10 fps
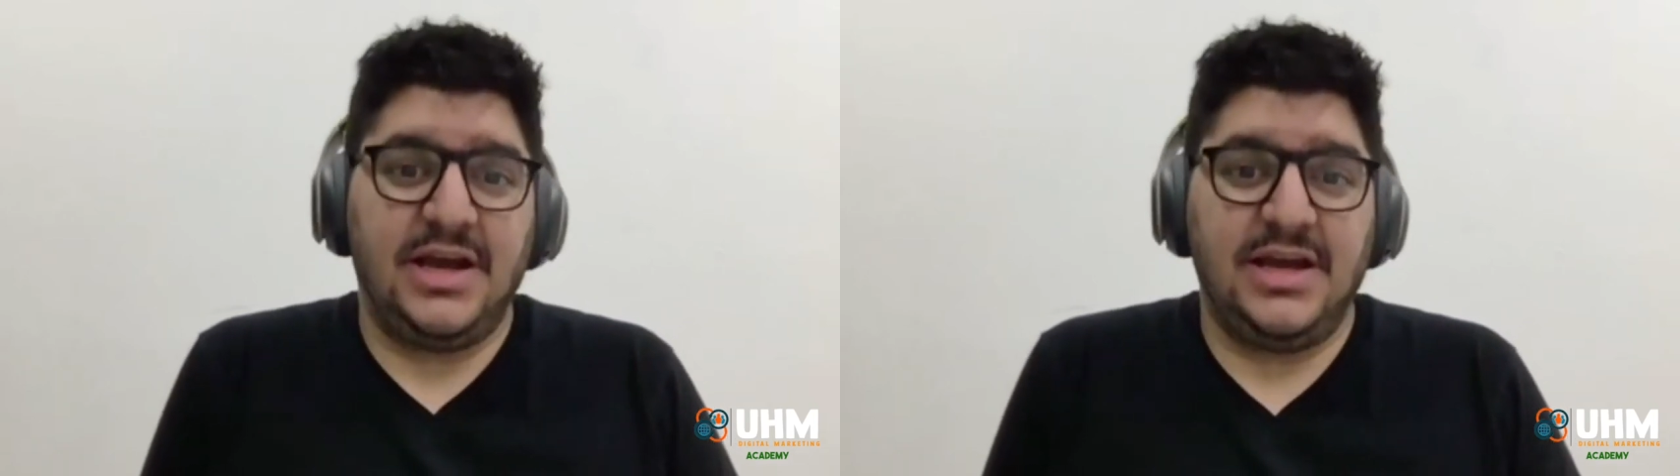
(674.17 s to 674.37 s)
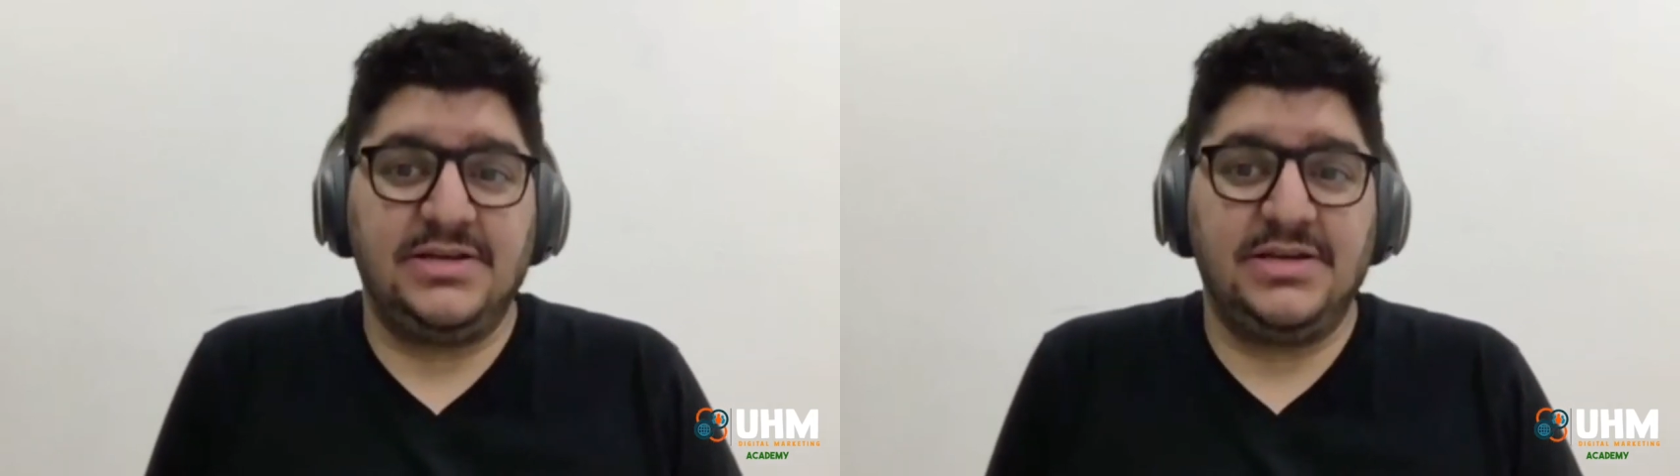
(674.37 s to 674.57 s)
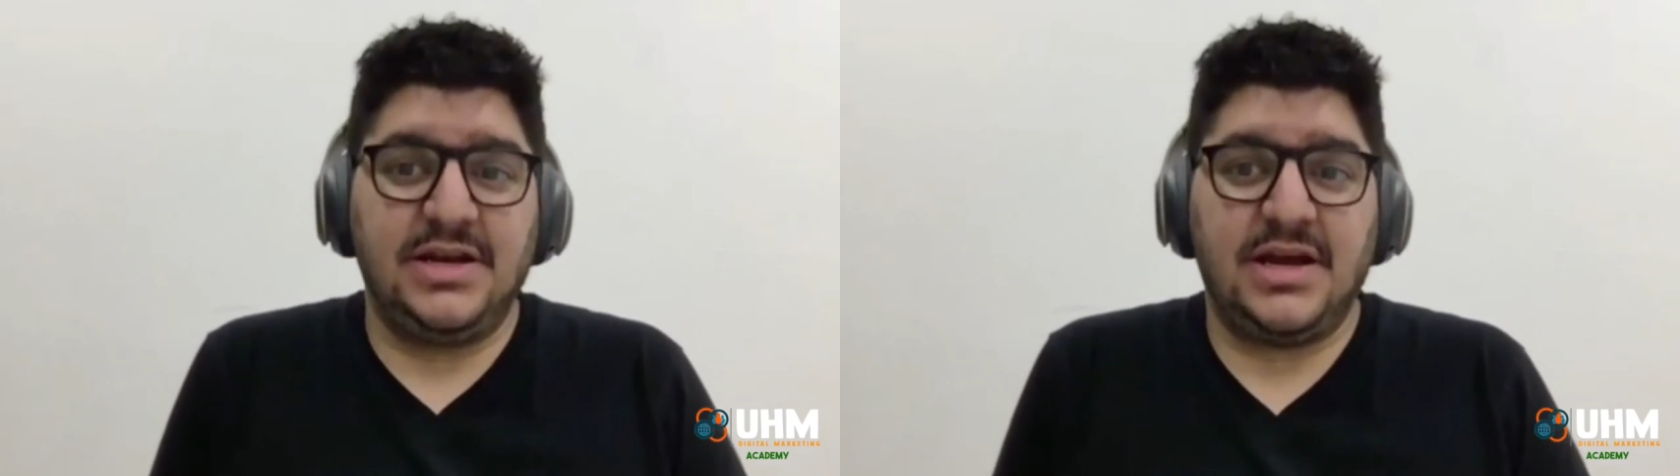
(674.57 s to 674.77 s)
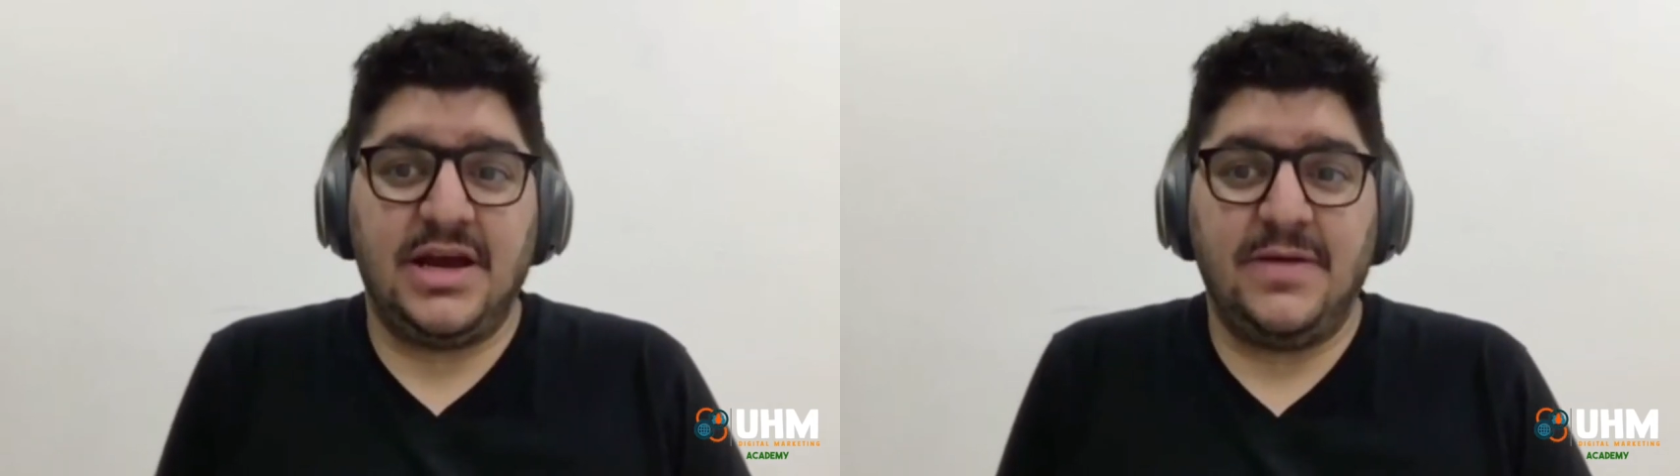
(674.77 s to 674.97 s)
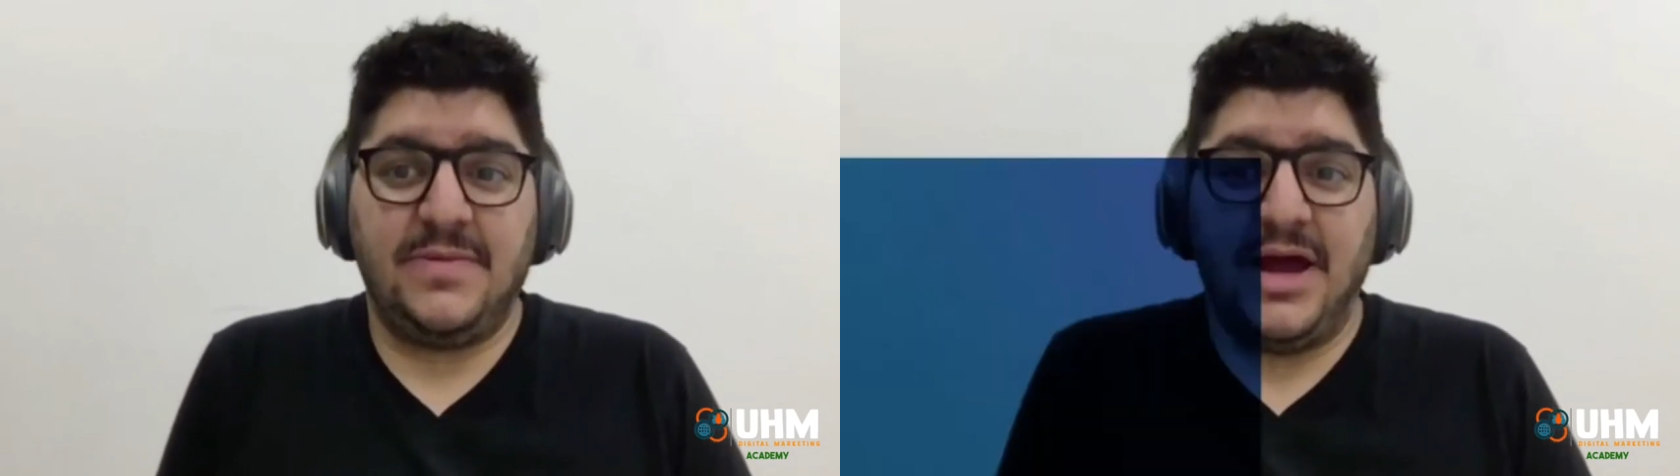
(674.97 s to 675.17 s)
it didn't
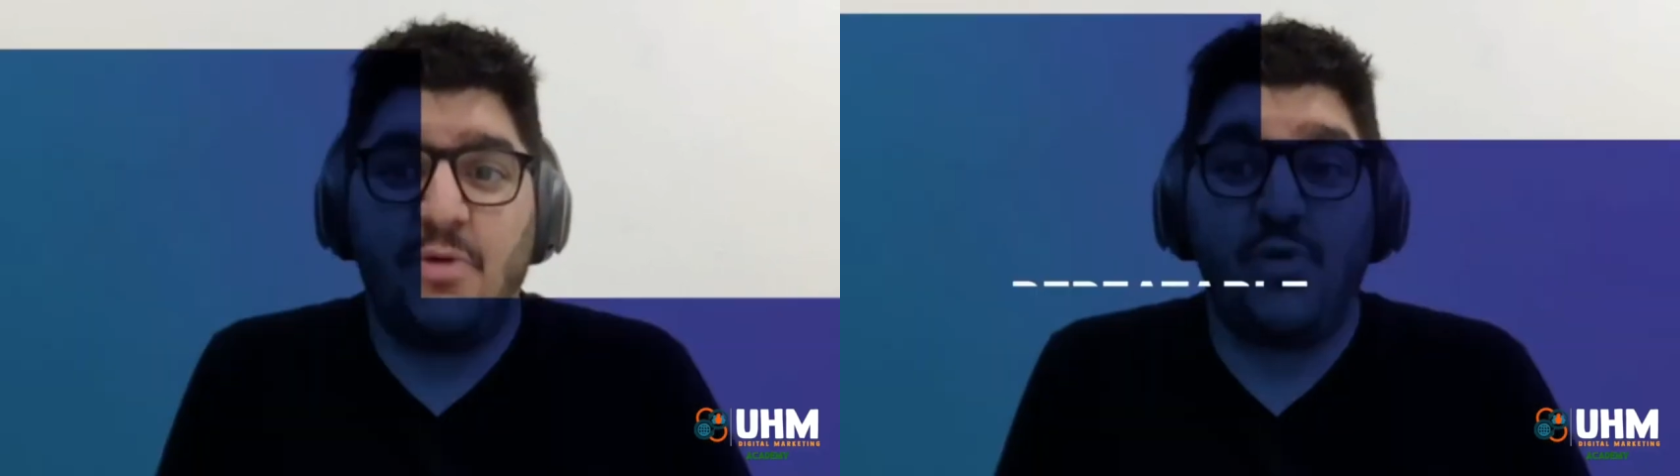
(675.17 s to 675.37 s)
have a